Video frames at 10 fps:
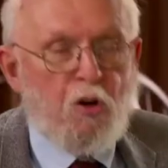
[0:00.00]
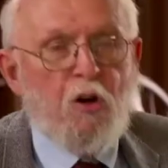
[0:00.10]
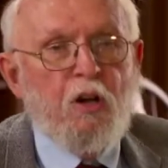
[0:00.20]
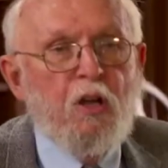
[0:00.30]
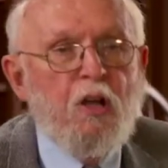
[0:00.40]

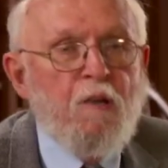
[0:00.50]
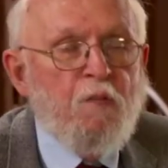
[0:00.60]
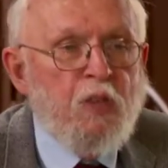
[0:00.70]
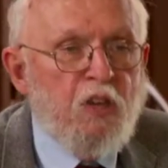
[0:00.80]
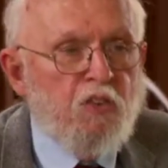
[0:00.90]
hard,
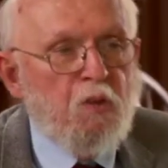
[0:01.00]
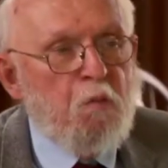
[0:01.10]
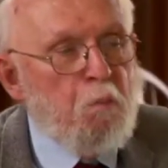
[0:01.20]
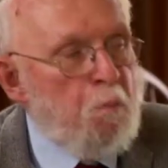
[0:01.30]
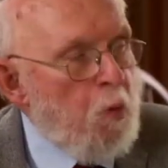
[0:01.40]
is
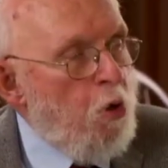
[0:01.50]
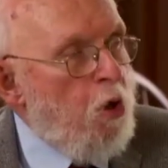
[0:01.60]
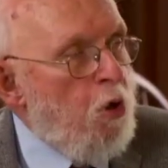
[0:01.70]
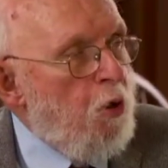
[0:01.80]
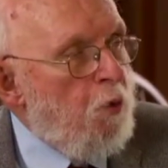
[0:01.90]
that
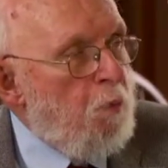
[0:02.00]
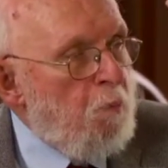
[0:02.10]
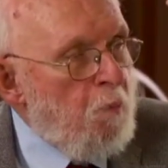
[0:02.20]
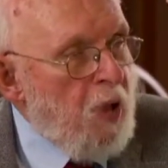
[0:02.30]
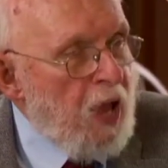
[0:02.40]
Paul
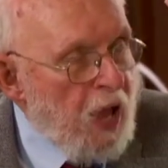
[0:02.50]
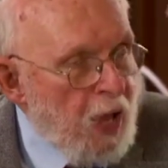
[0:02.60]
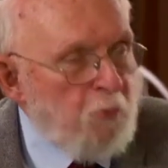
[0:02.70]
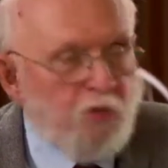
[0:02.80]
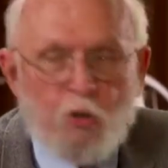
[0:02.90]

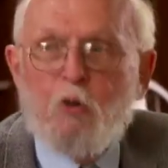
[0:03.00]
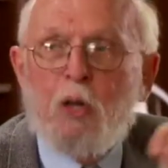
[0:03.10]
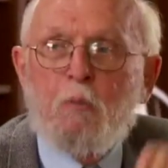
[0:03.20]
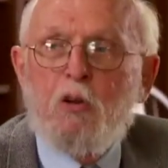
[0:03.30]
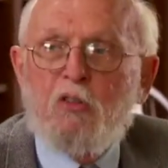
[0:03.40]

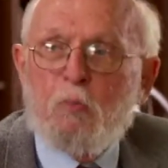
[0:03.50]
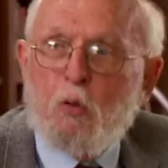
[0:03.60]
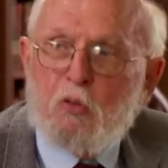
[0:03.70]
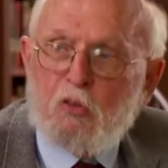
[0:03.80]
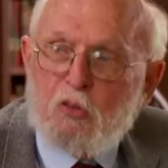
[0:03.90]
absolutely
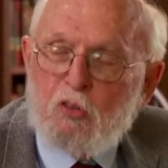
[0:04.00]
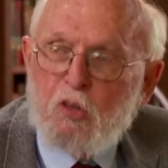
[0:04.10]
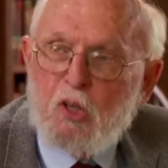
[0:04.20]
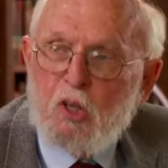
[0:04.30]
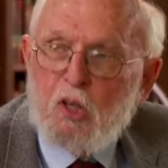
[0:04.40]
presupposes
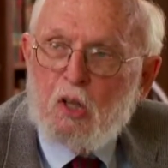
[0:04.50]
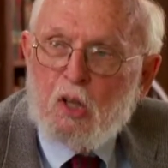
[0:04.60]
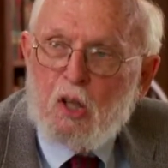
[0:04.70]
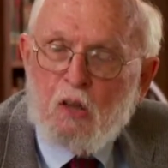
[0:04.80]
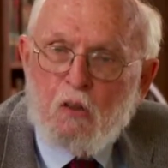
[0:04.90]

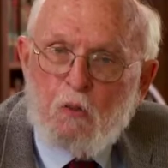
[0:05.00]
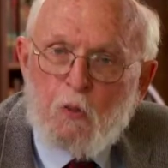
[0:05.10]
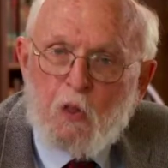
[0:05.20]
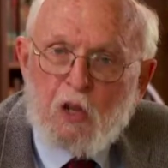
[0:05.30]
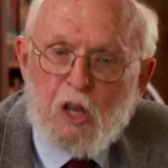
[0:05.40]
uh,
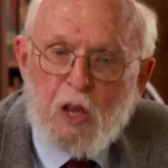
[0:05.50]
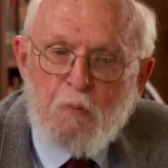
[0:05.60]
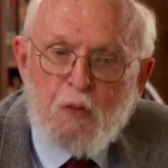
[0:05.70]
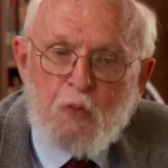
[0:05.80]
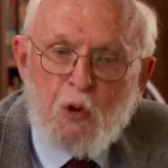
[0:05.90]
the claim
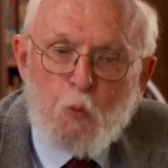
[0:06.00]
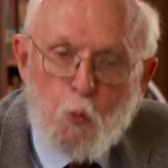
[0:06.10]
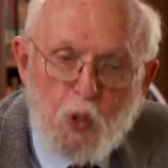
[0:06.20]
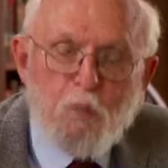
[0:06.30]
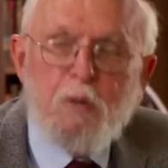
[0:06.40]
that there
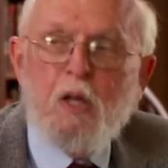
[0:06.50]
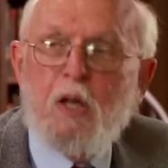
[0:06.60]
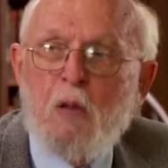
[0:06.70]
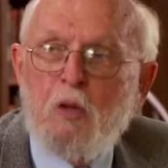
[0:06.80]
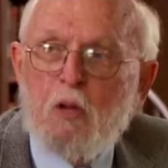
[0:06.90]
will be a
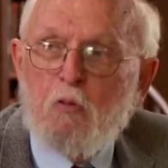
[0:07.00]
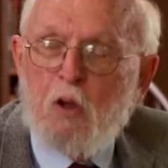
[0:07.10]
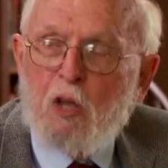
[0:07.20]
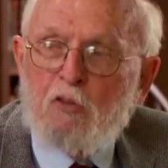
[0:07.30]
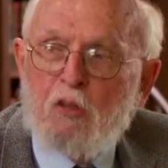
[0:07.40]
coming of
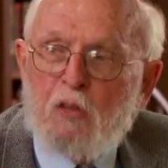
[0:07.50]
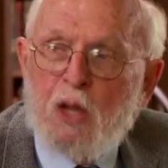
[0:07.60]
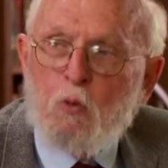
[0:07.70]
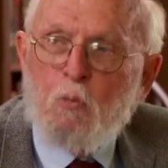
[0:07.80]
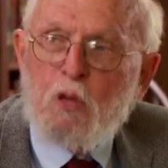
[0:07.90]
Christ, that
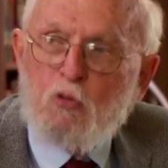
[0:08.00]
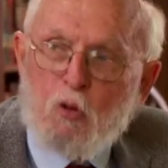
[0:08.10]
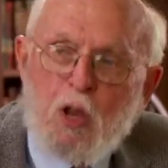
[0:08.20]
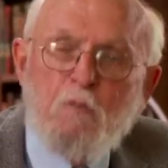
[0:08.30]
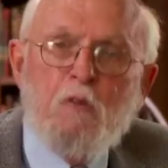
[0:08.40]
that will be
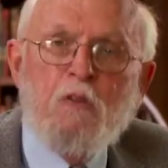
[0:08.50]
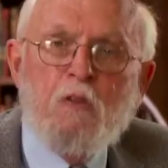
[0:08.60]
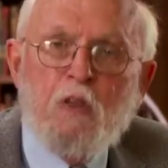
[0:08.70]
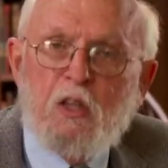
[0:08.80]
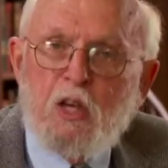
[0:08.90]
triumphant,
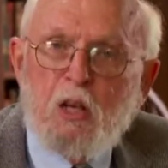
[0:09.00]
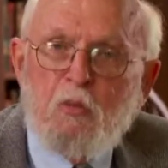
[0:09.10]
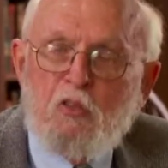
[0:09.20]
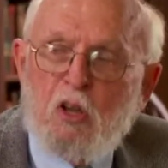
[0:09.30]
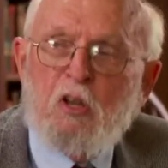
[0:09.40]
that the kingdom
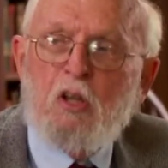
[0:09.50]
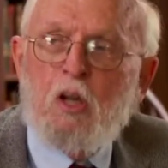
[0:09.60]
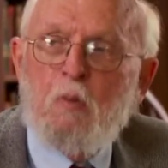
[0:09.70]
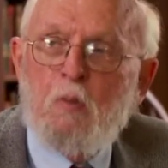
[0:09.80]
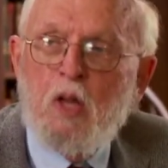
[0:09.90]
is yet to mm-hmm.
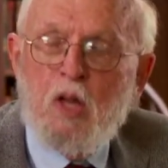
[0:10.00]
come,